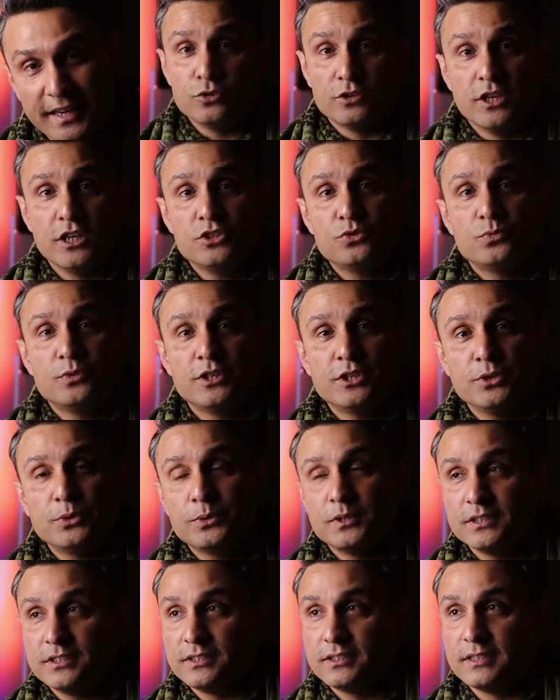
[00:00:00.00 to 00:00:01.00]
Today's
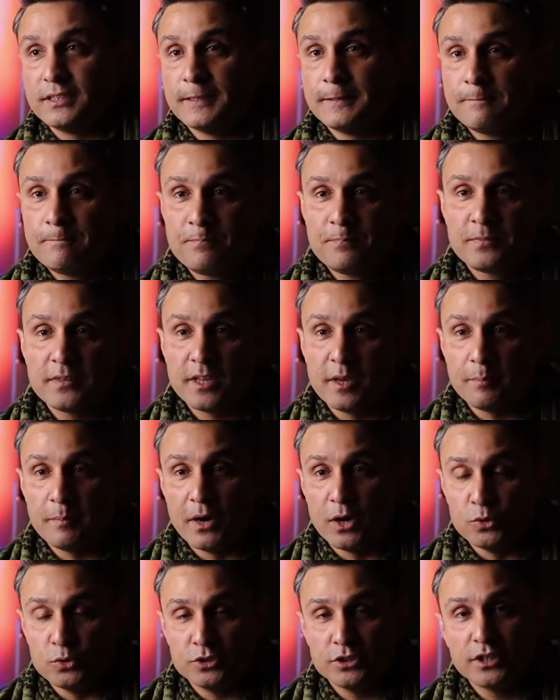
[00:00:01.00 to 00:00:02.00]
video is
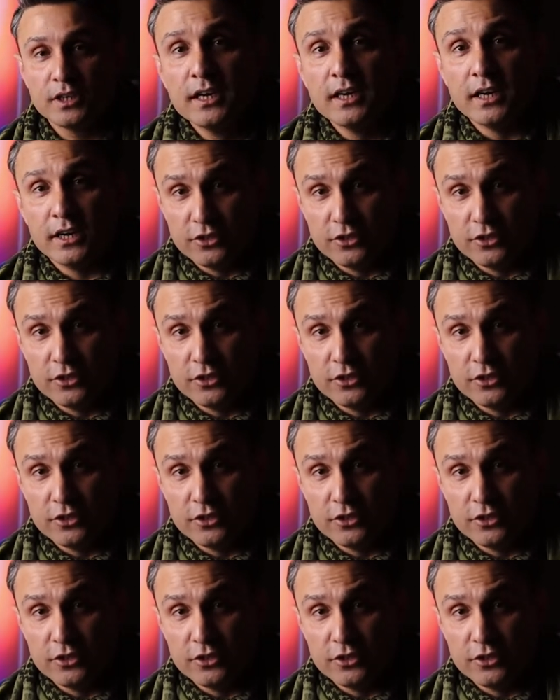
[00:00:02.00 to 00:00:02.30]
about